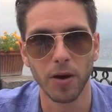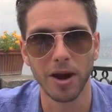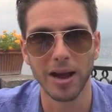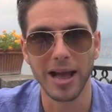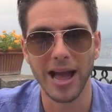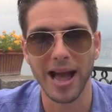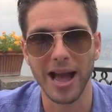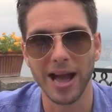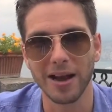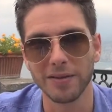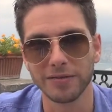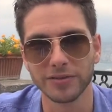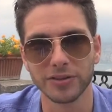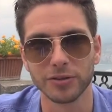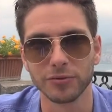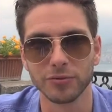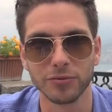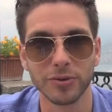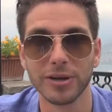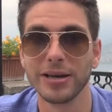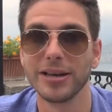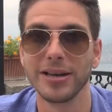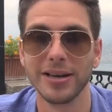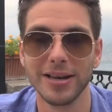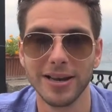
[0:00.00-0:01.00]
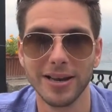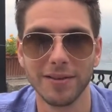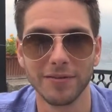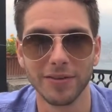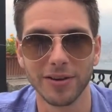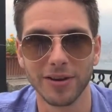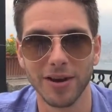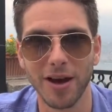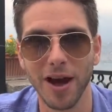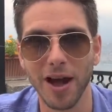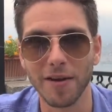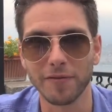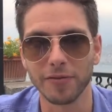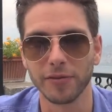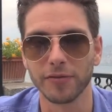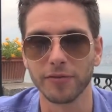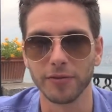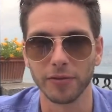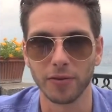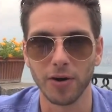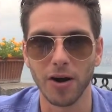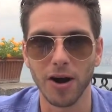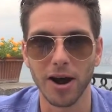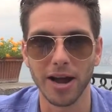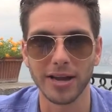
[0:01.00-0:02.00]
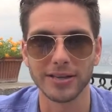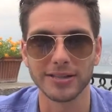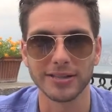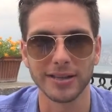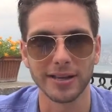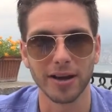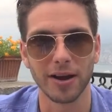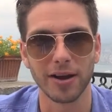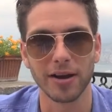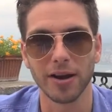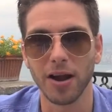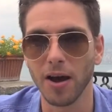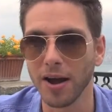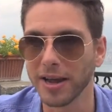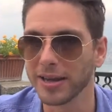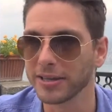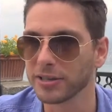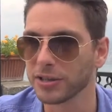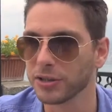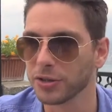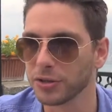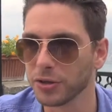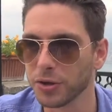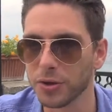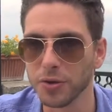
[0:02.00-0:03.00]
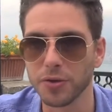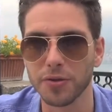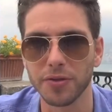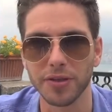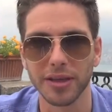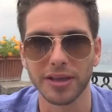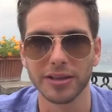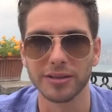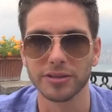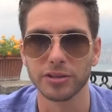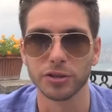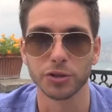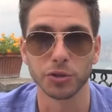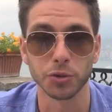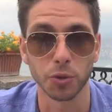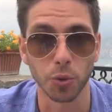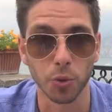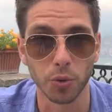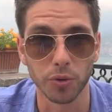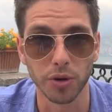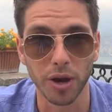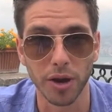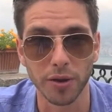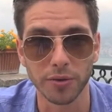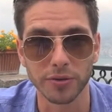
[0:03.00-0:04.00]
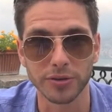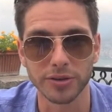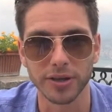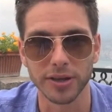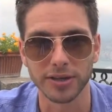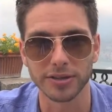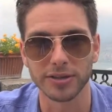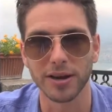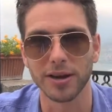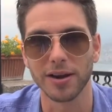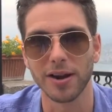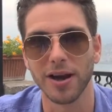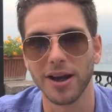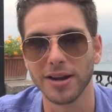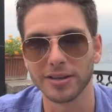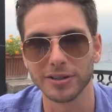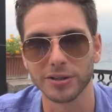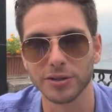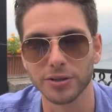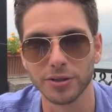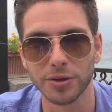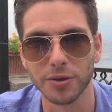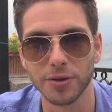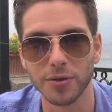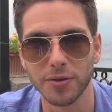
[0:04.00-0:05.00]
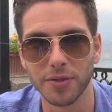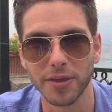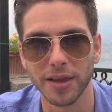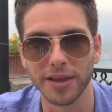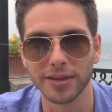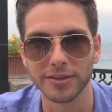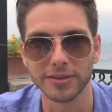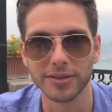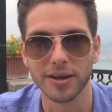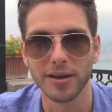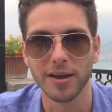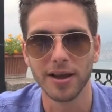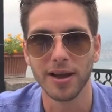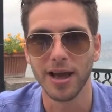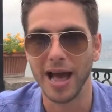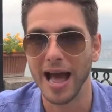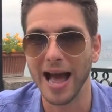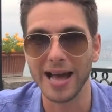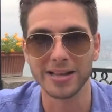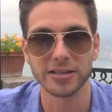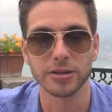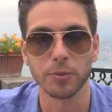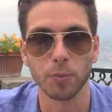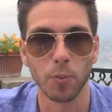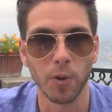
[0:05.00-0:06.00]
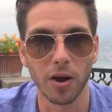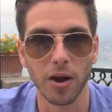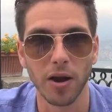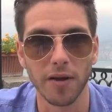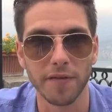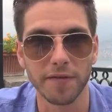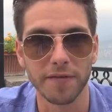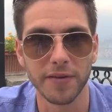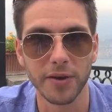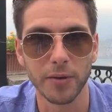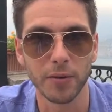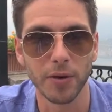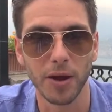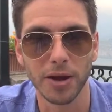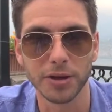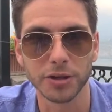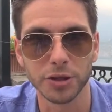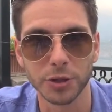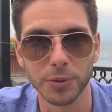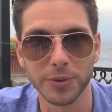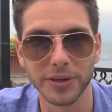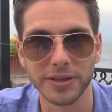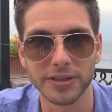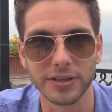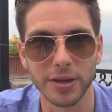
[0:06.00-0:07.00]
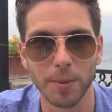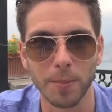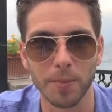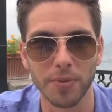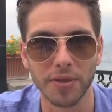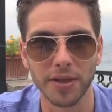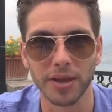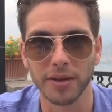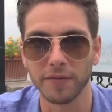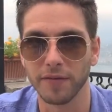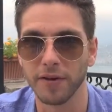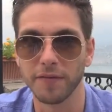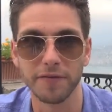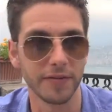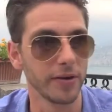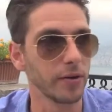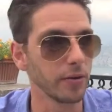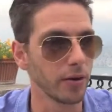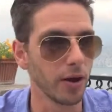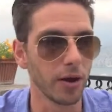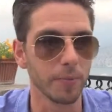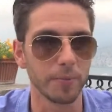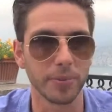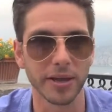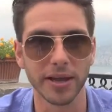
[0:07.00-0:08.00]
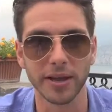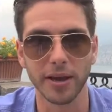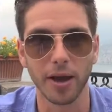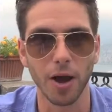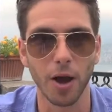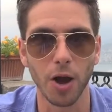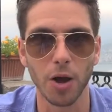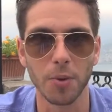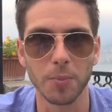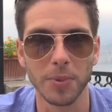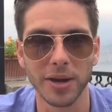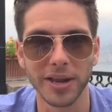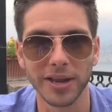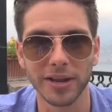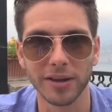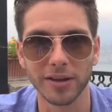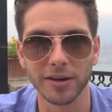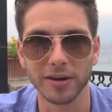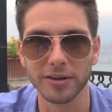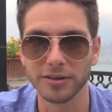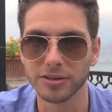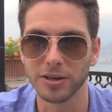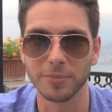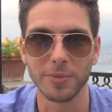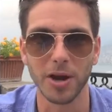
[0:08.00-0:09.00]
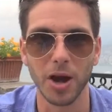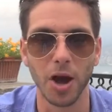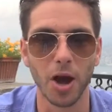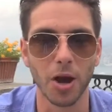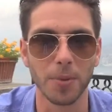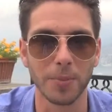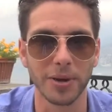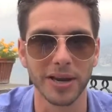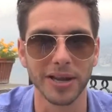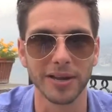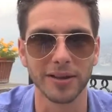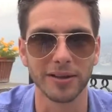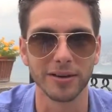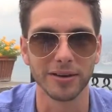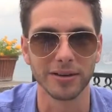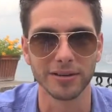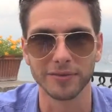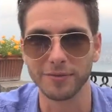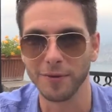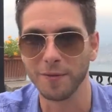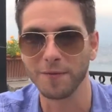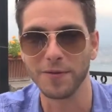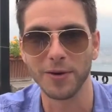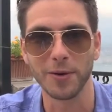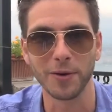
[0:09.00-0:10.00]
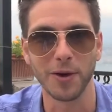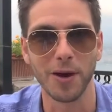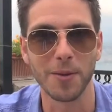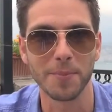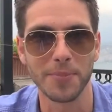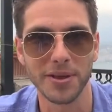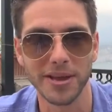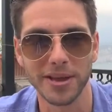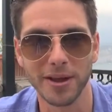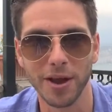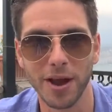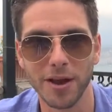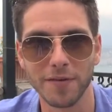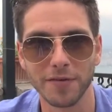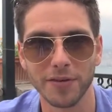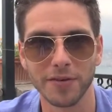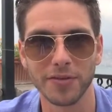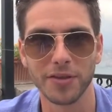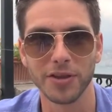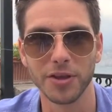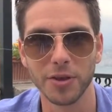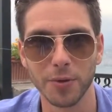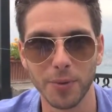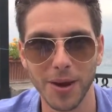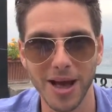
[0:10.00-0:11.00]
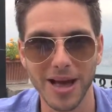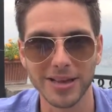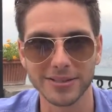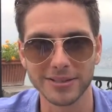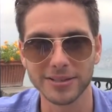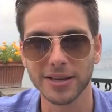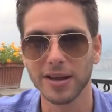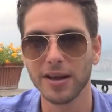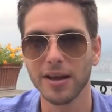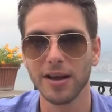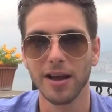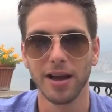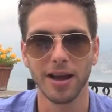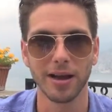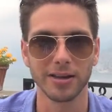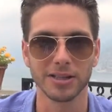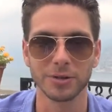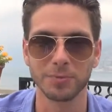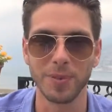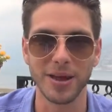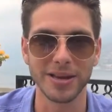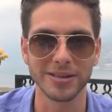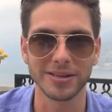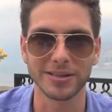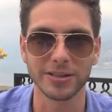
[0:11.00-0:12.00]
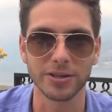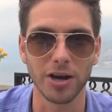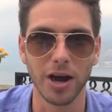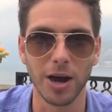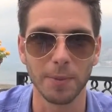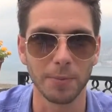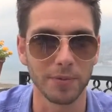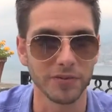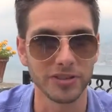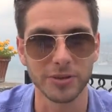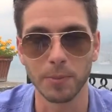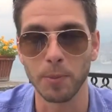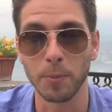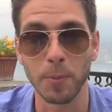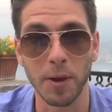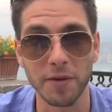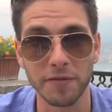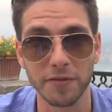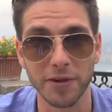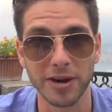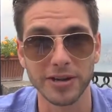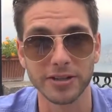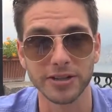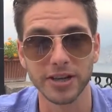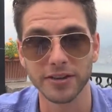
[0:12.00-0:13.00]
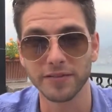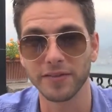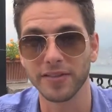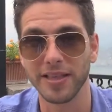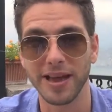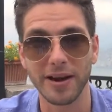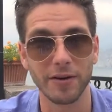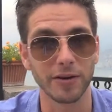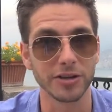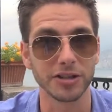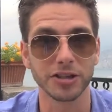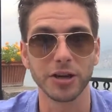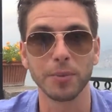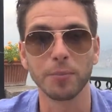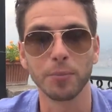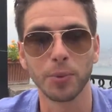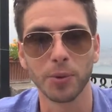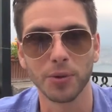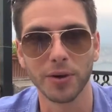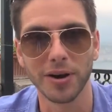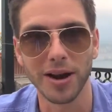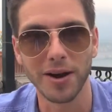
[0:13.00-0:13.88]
I have to really live a life of variety. I like to do things short notice. I like to do things as and when I feel like doing something. If I feel like being at home in England, I'm at home in England. If I feel like being over in the US and spending time with some of my friends over there, I jump